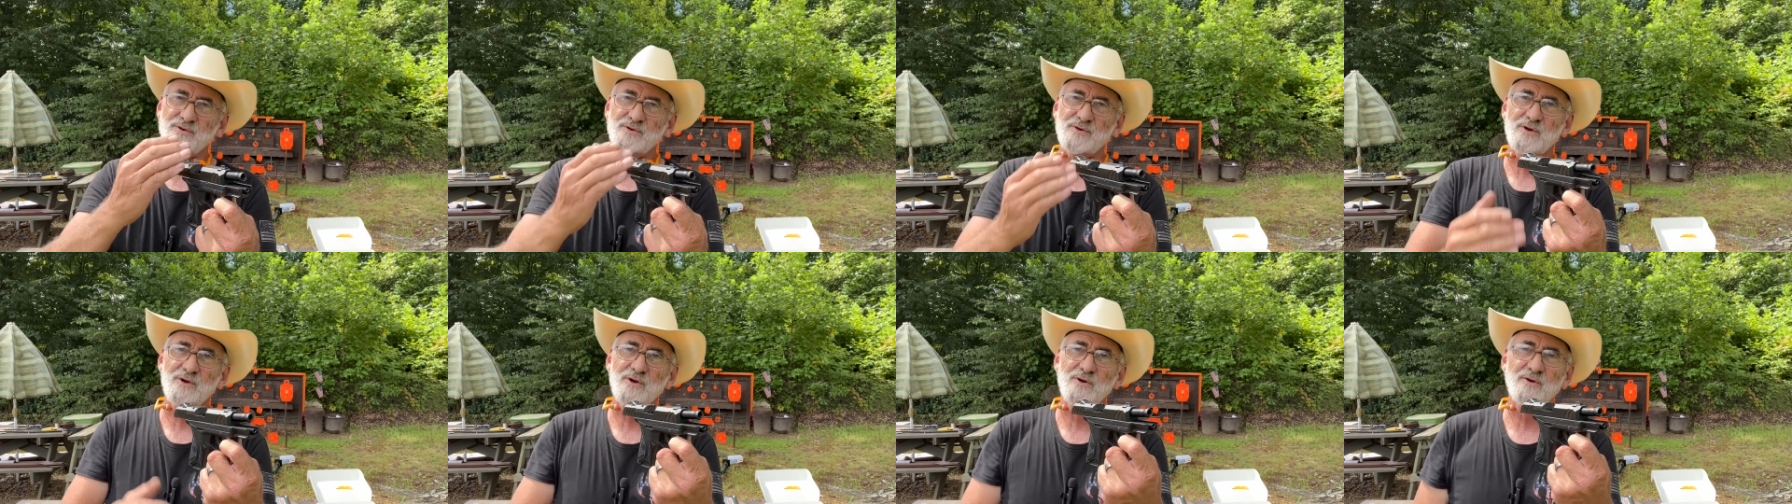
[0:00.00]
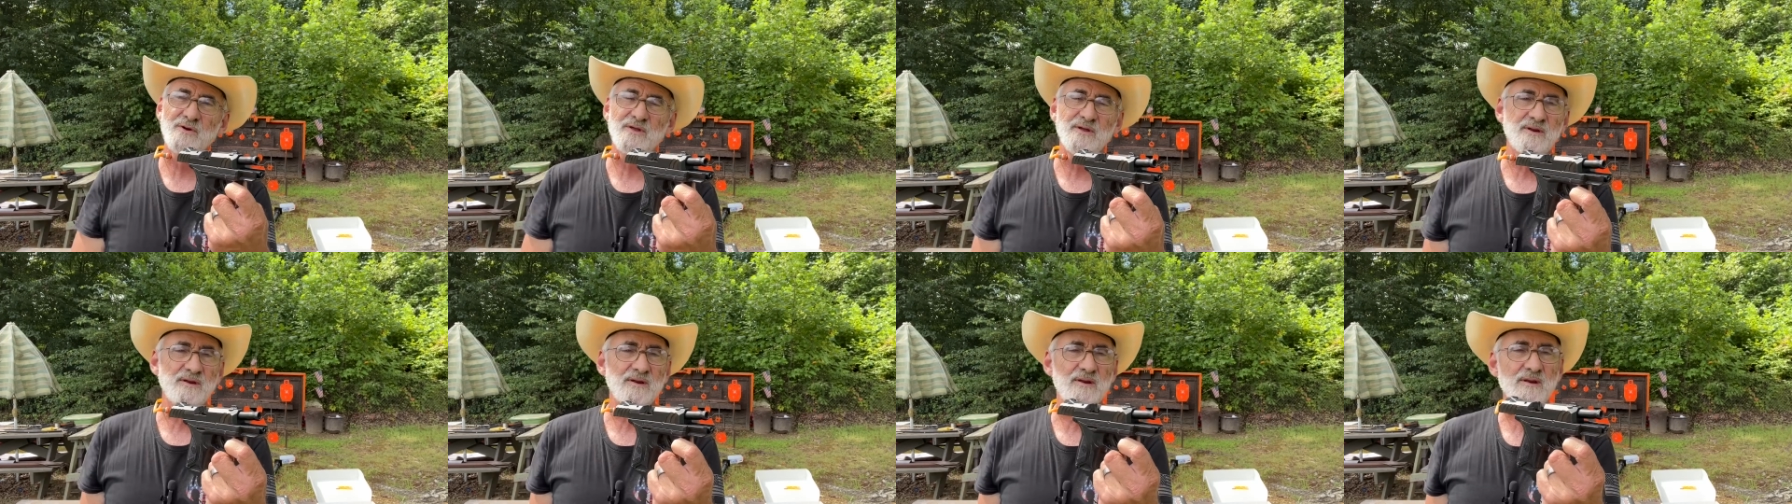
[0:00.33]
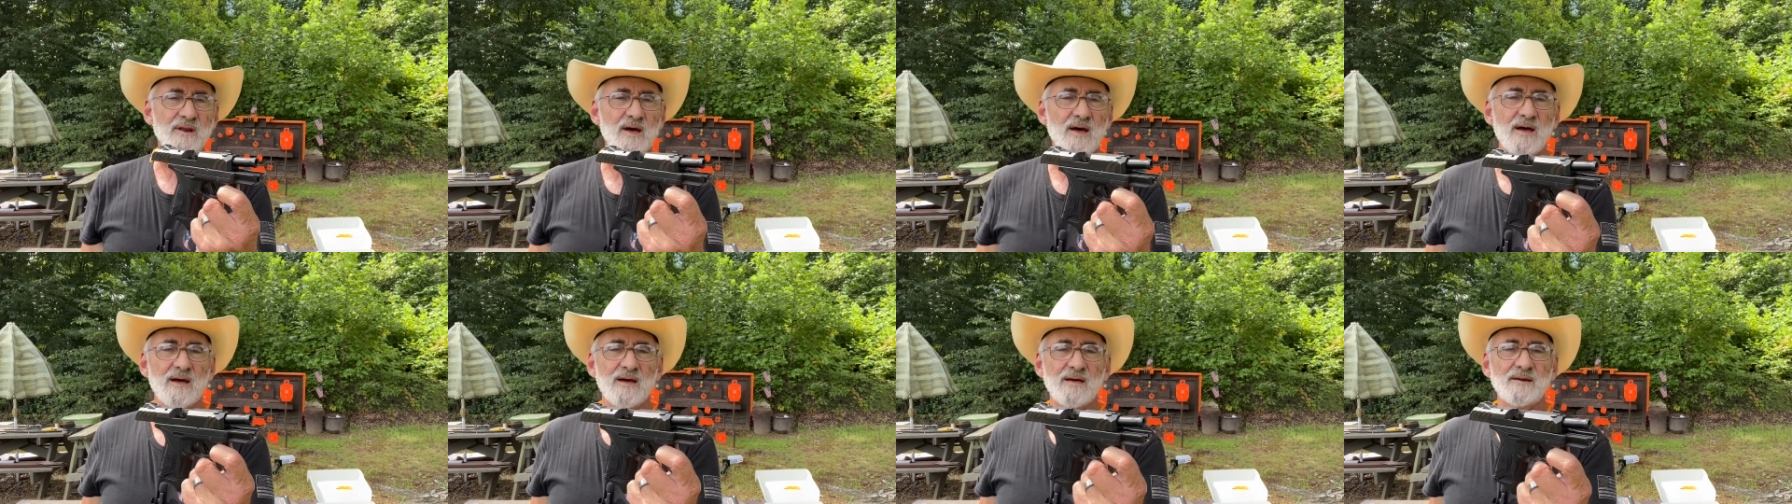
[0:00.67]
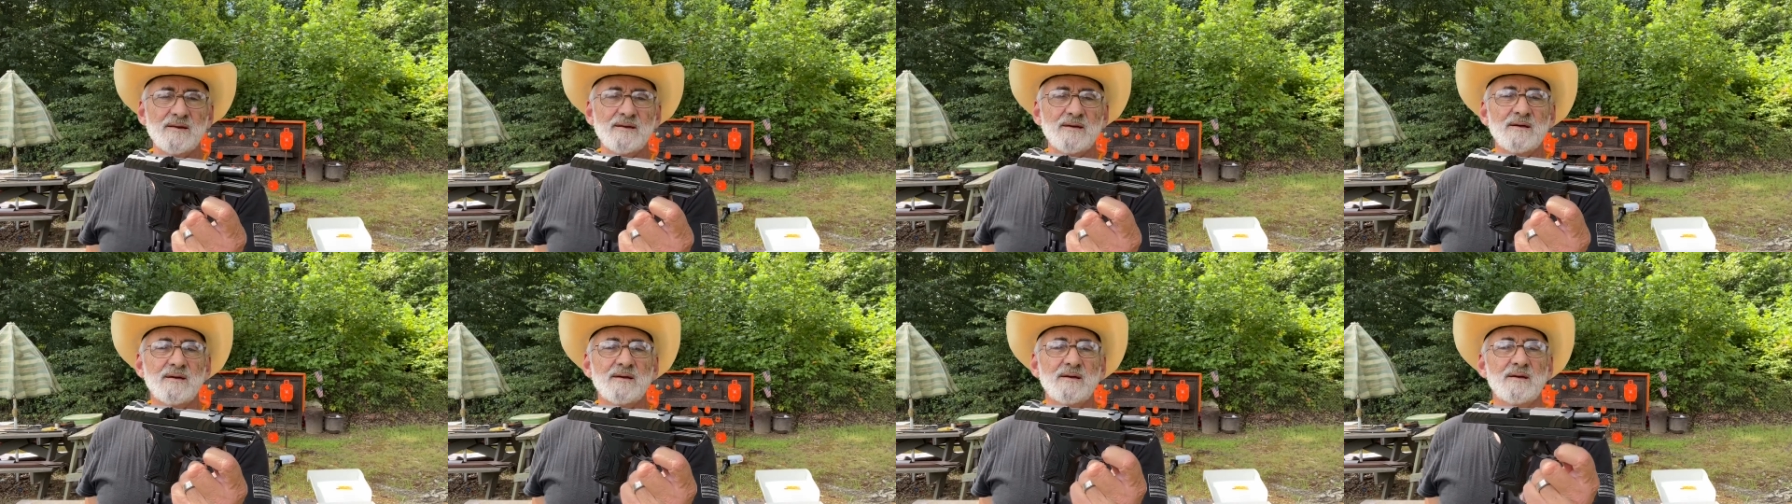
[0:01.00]
Security
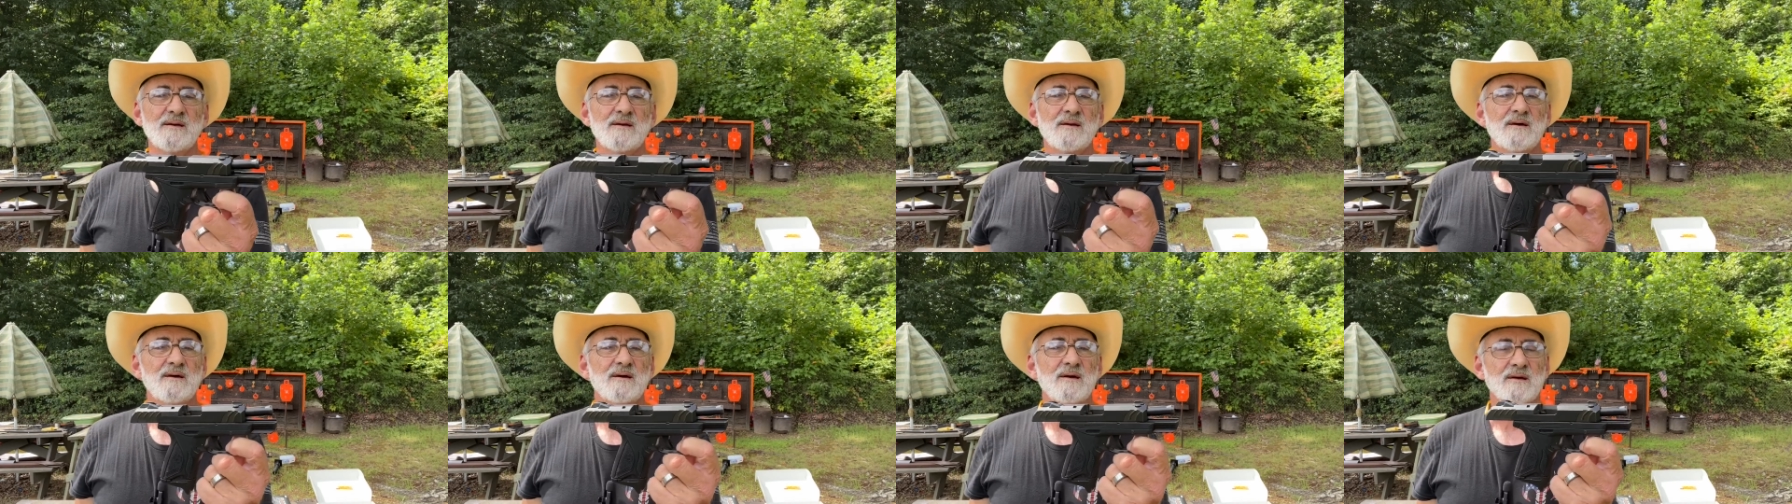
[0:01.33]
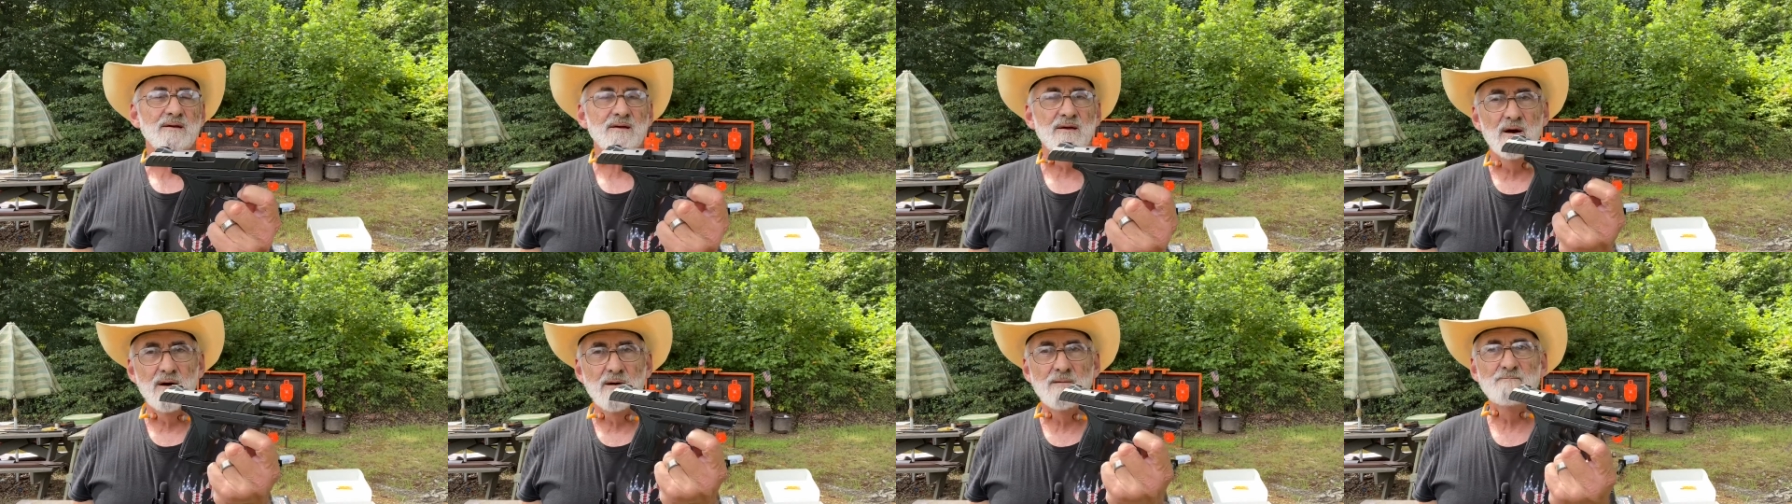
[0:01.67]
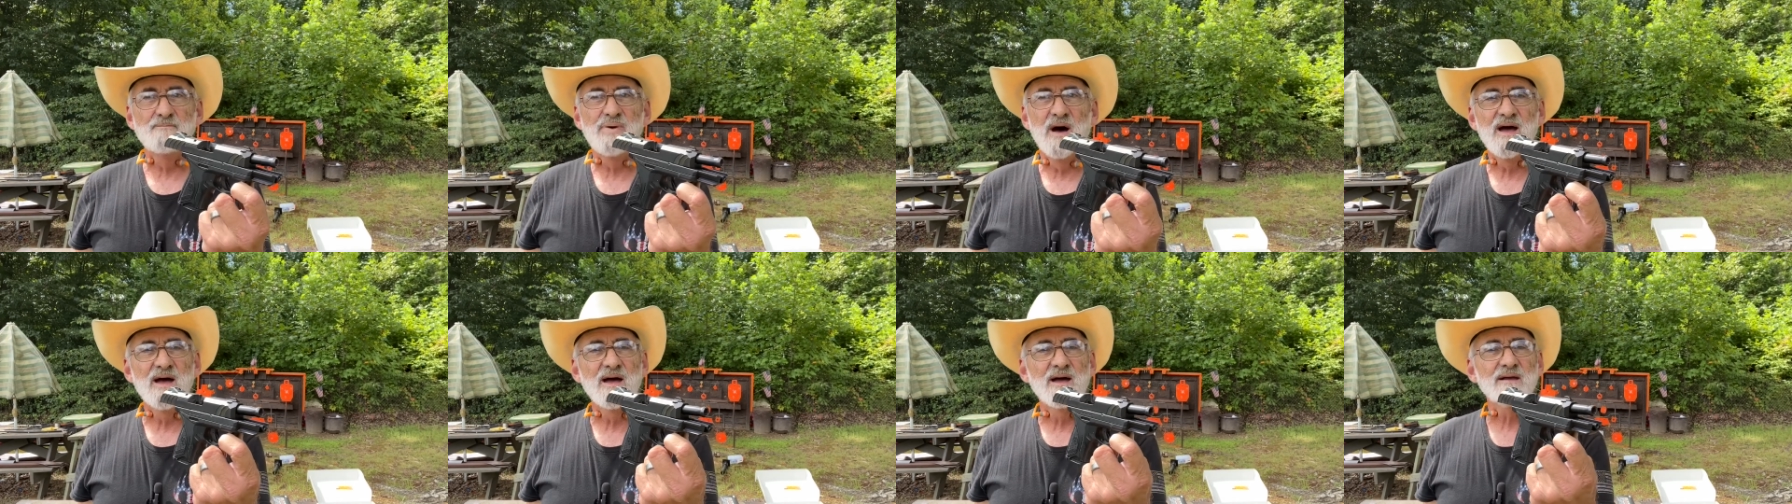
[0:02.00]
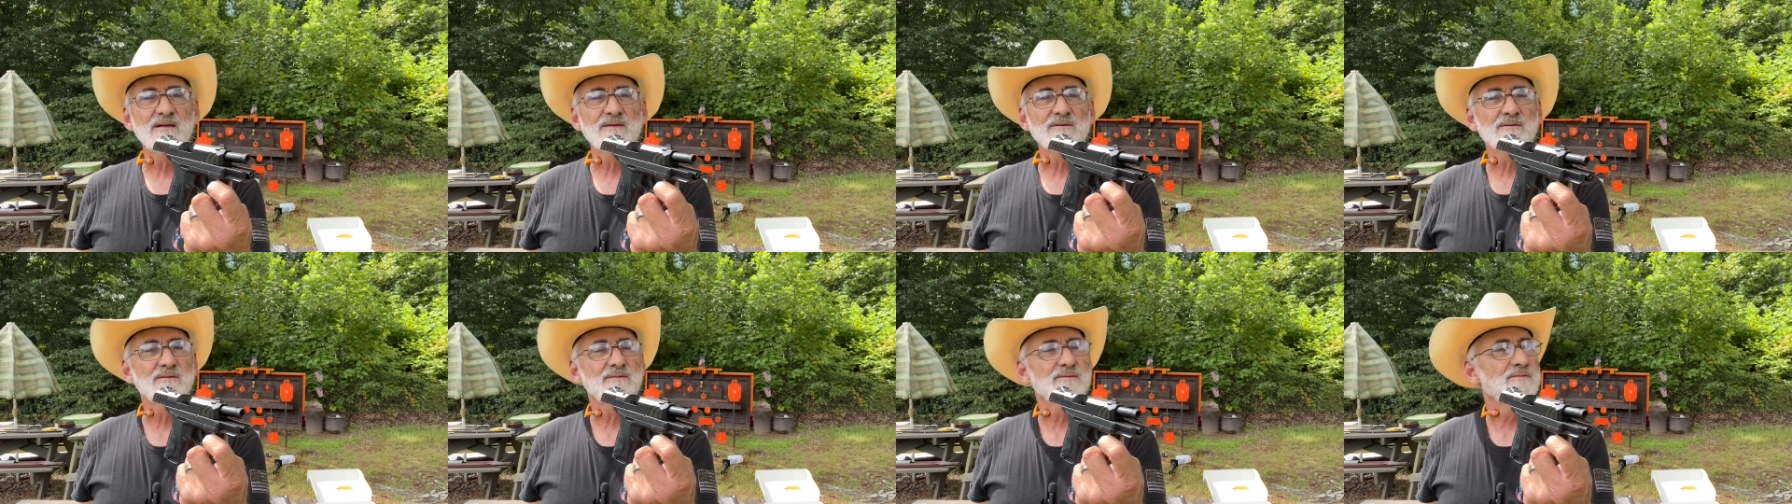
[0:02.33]
9 compact